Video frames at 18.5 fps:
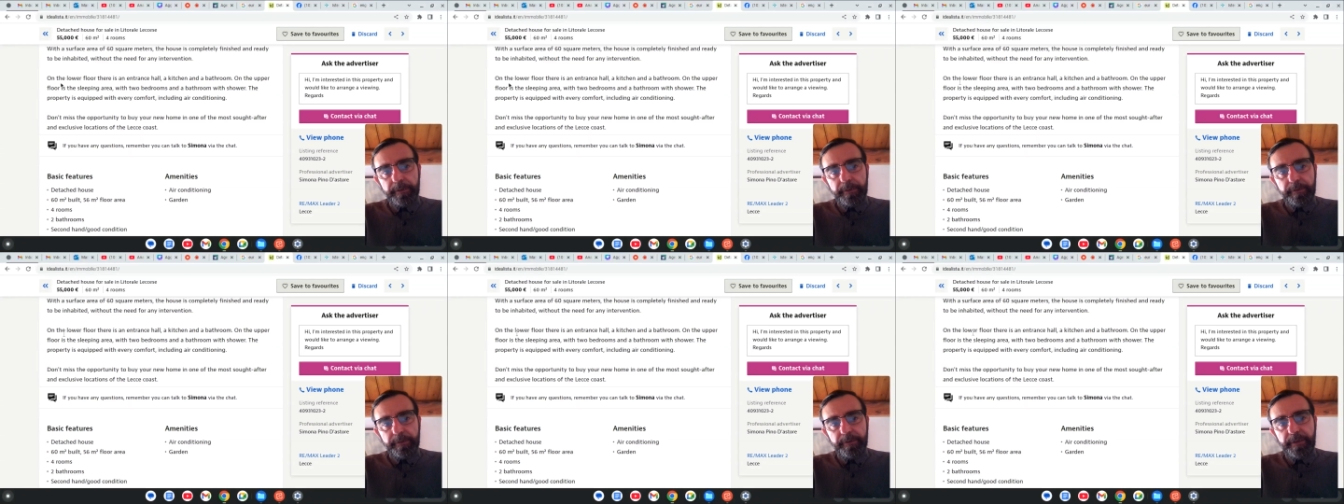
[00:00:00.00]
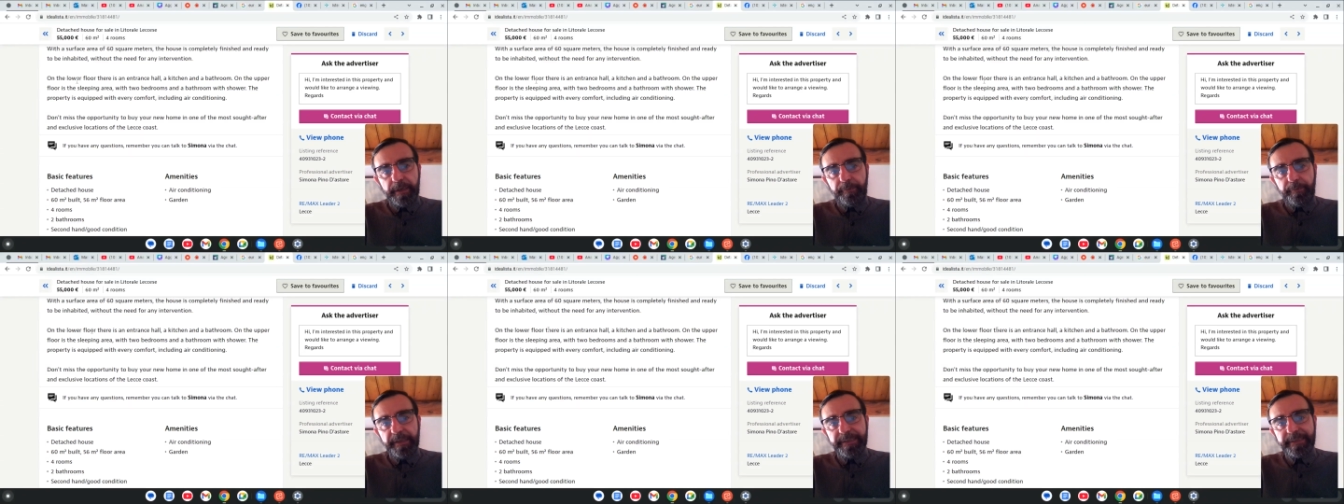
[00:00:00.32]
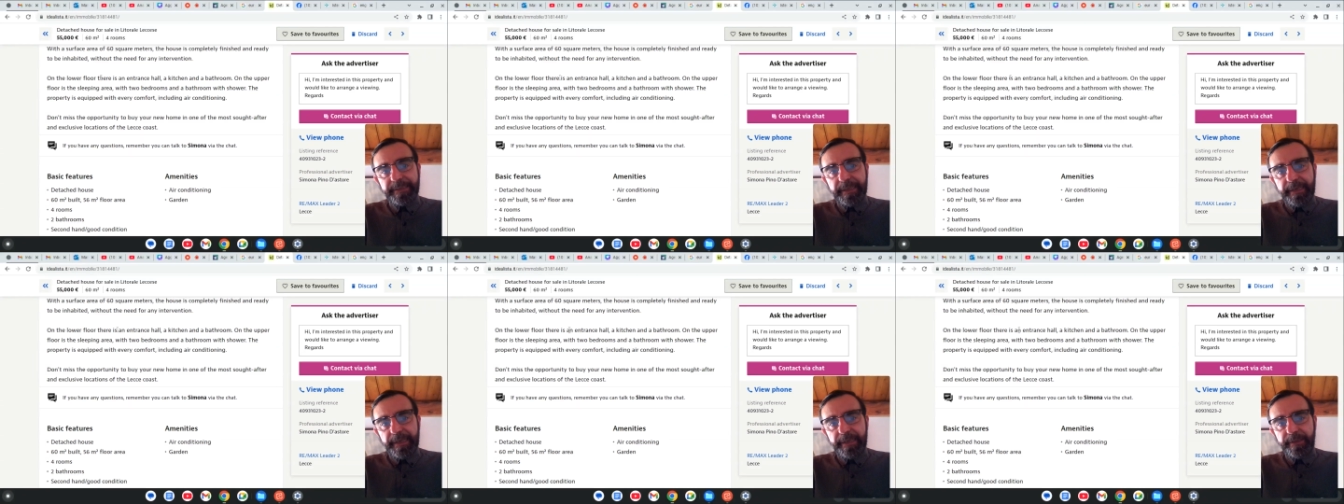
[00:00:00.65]
there is
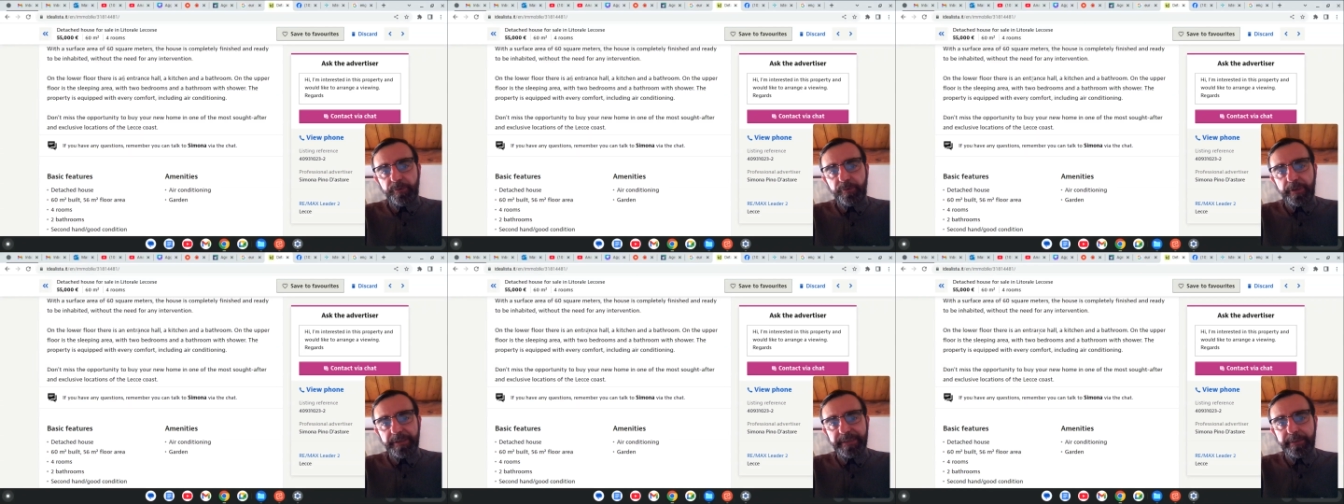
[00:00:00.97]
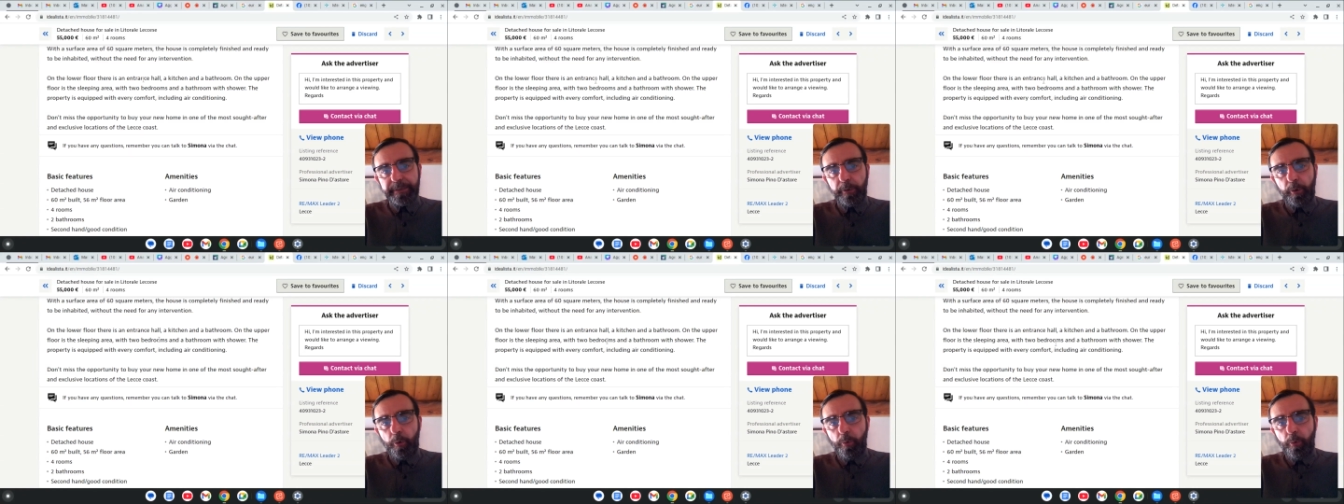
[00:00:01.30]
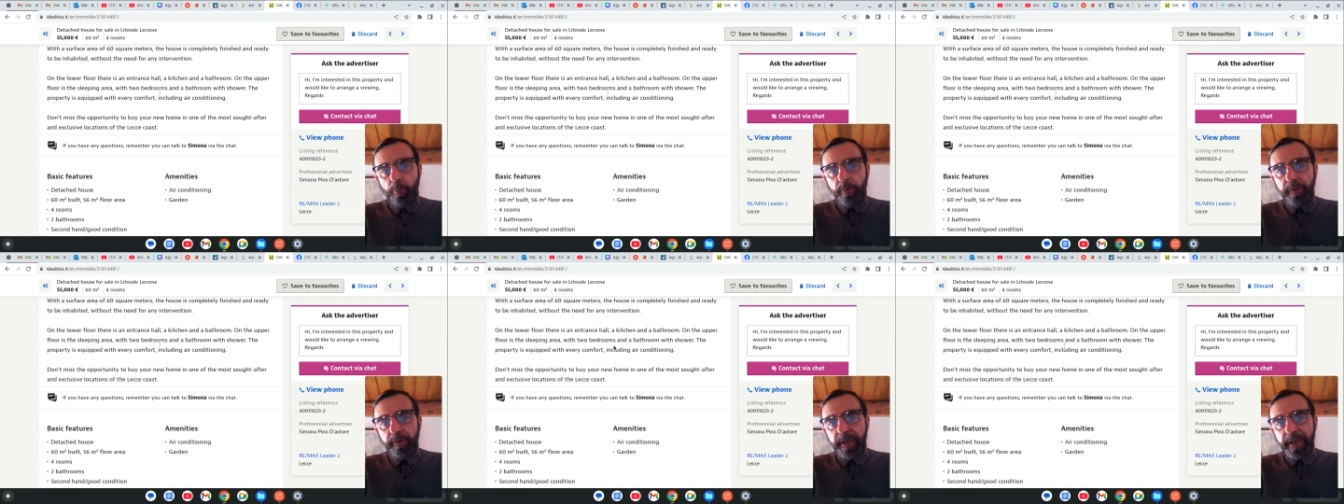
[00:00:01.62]
an entrance
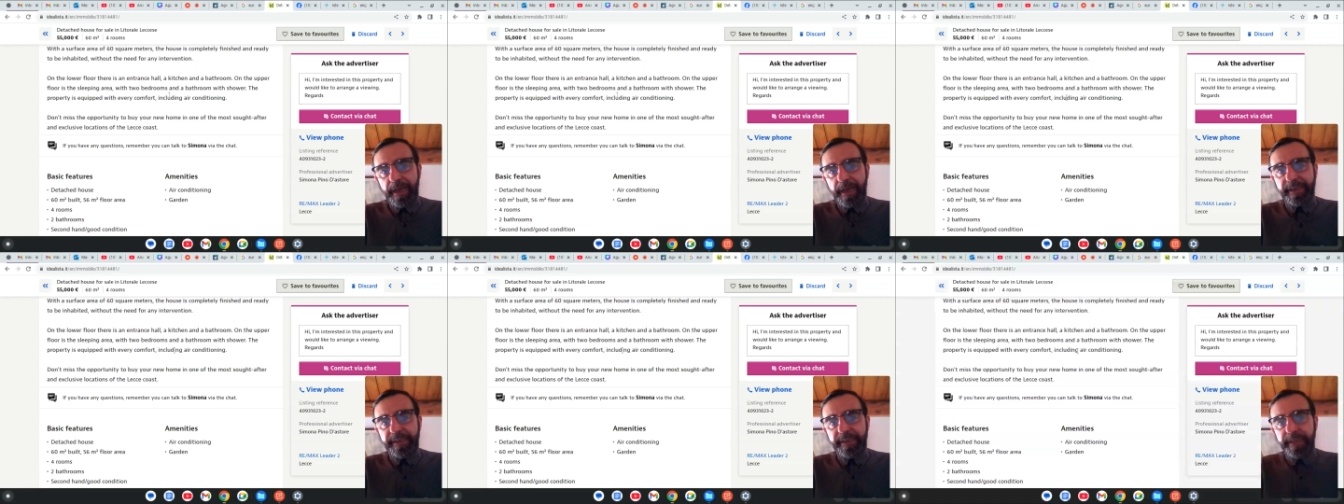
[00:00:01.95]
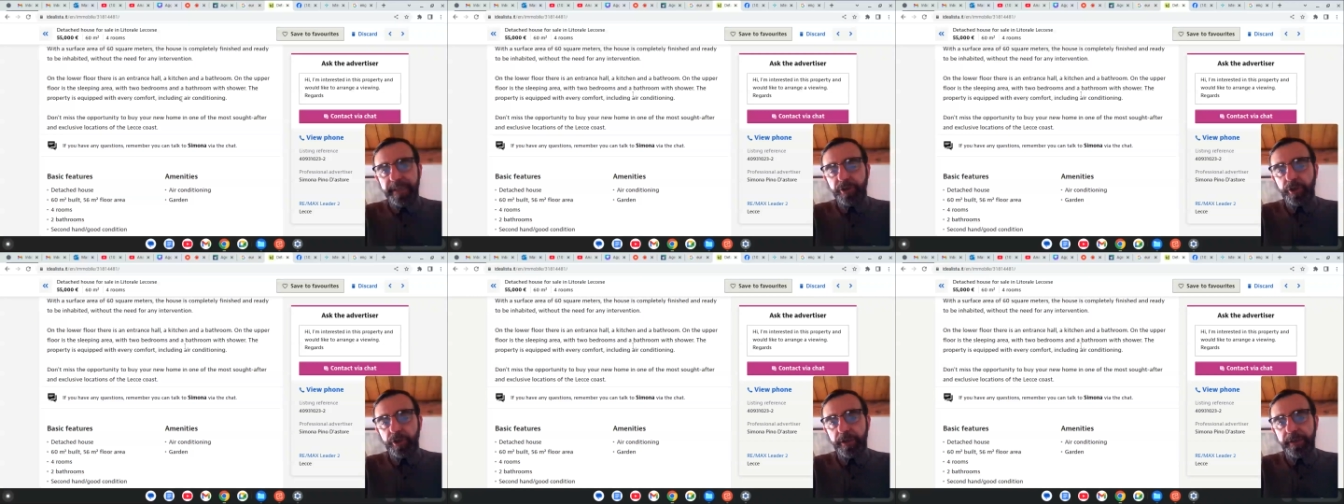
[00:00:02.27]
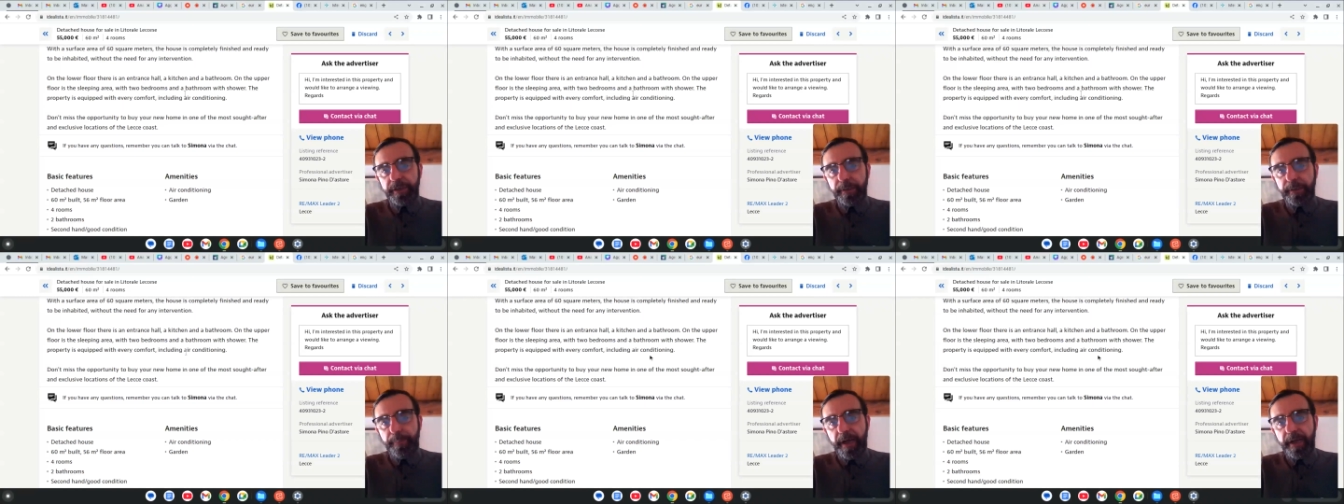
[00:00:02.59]
hall, a kitchen,
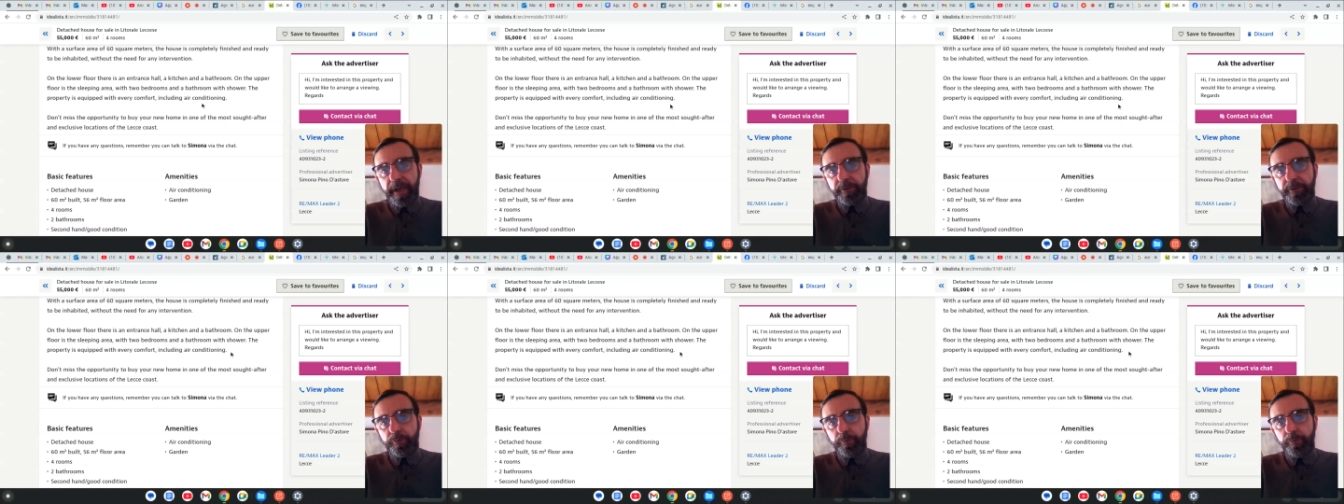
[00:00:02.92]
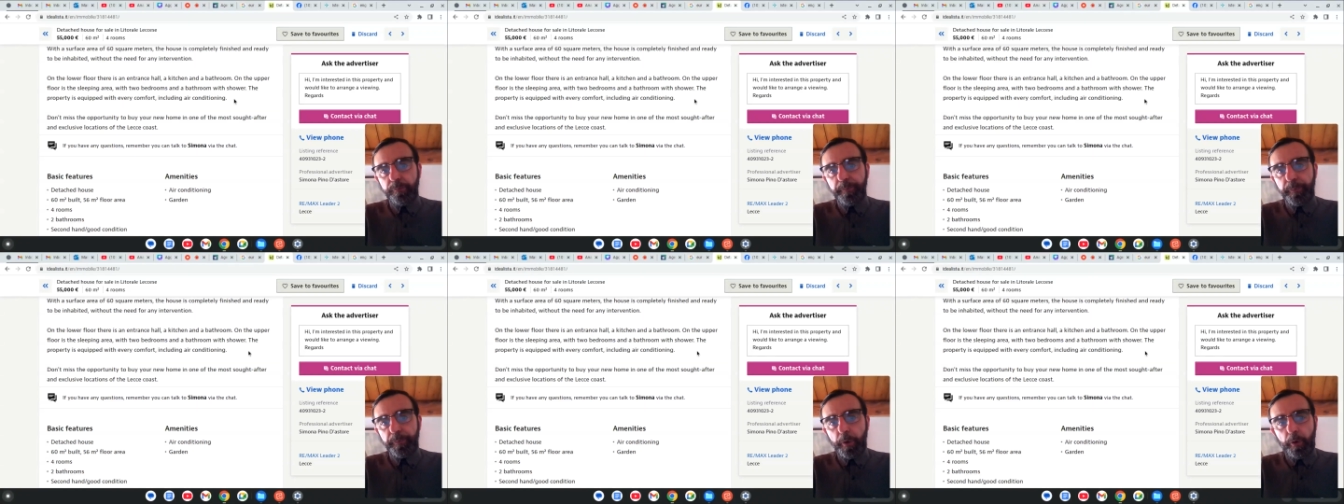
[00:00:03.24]
and a bathroom.